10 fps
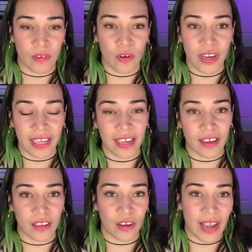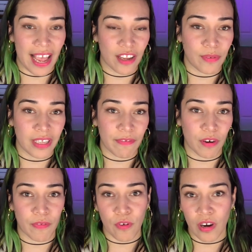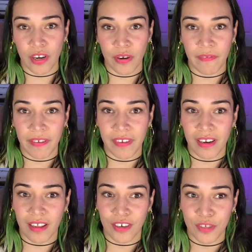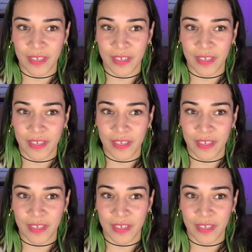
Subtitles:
Or you can get CLO annually for $450,